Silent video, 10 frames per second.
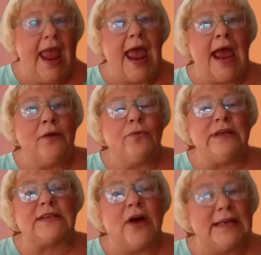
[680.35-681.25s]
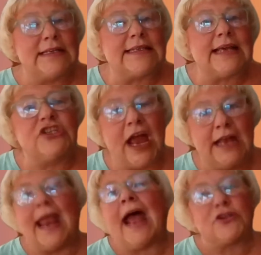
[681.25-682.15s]
And we saw it as such a
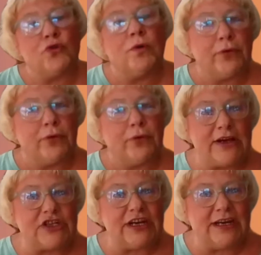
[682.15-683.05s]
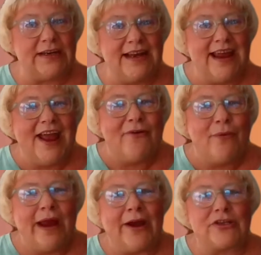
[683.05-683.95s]
natural progression
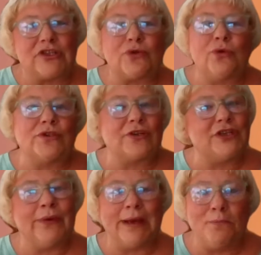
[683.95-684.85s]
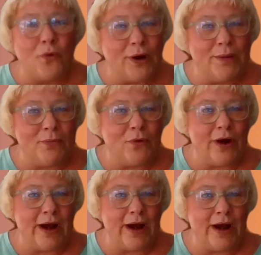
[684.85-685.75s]
where schools are doing more and more
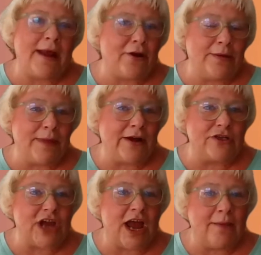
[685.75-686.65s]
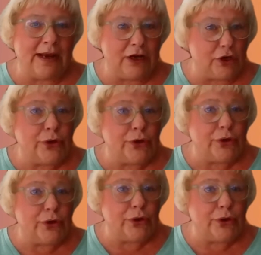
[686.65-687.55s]
and a better and better job at
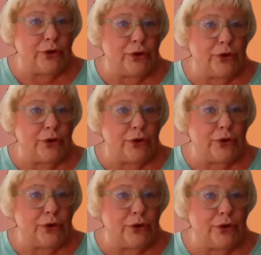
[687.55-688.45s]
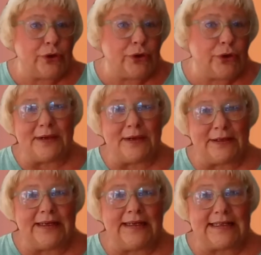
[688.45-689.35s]
including students with
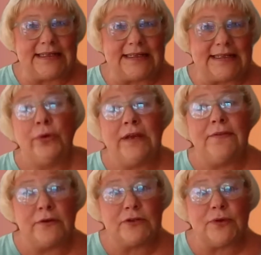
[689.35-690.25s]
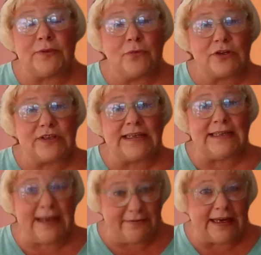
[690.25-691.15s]
disabilities, including those with more
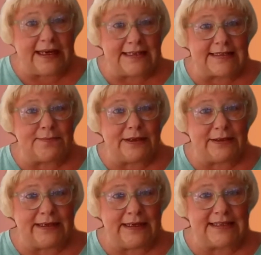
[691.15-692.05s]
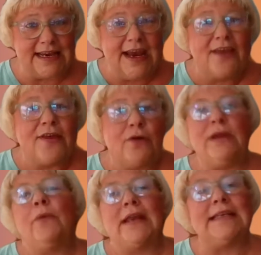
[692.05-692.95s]
significant disabilities, that
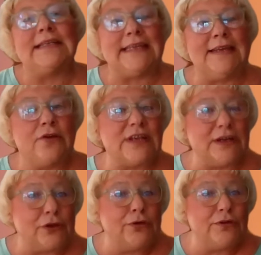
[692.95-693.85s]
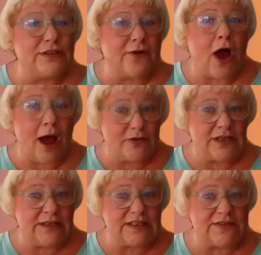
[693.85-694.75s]
we wanted to see those inclusive
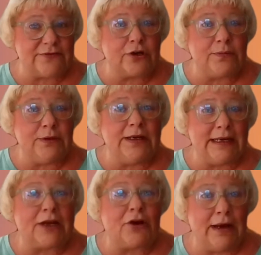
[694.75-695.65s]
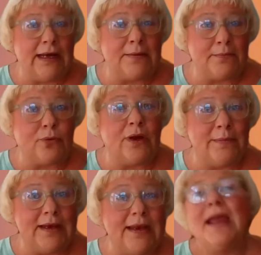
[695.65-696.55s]
options for community integrated
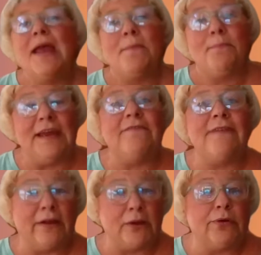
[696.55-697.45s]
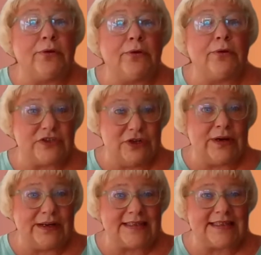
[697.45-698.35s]
employment be available to those
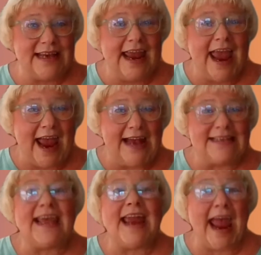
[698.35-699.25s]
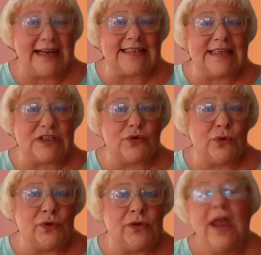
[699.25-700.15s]
students as they exit
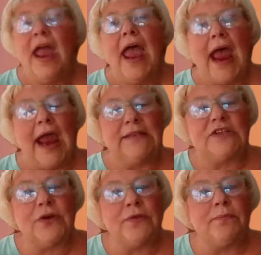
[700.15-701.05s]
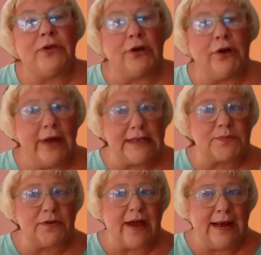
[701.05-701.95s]
school. And so the Bureau has
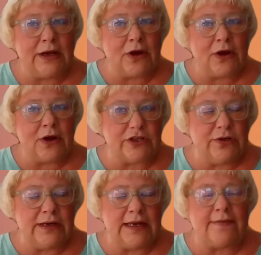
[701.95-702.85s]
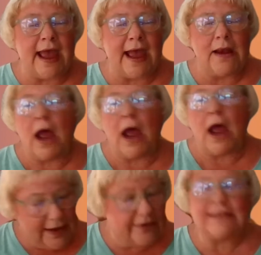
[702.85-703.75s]
provided an opportunity that
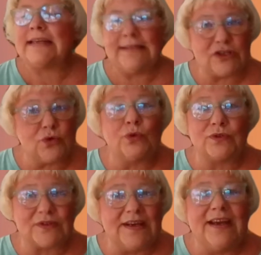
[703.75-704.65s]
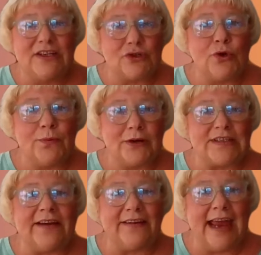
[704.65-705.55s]
parents and school
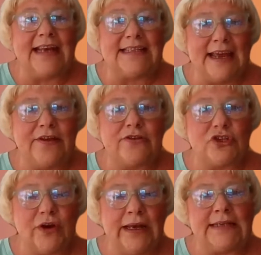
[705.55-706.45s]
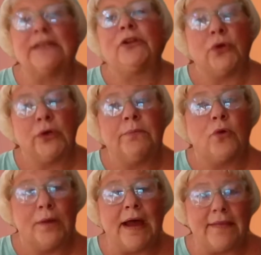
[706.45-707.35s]
personnel can attend those trainings and learn
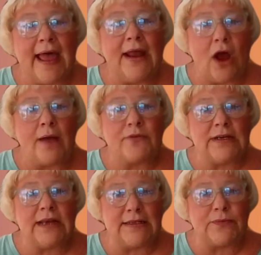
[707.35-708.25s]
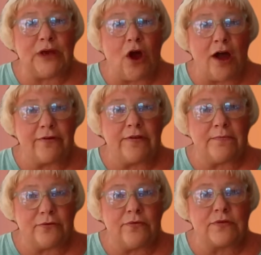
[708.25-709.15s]
more about that option as we offer
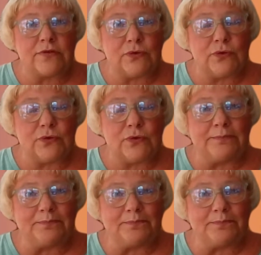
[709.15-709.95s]
them through the school year.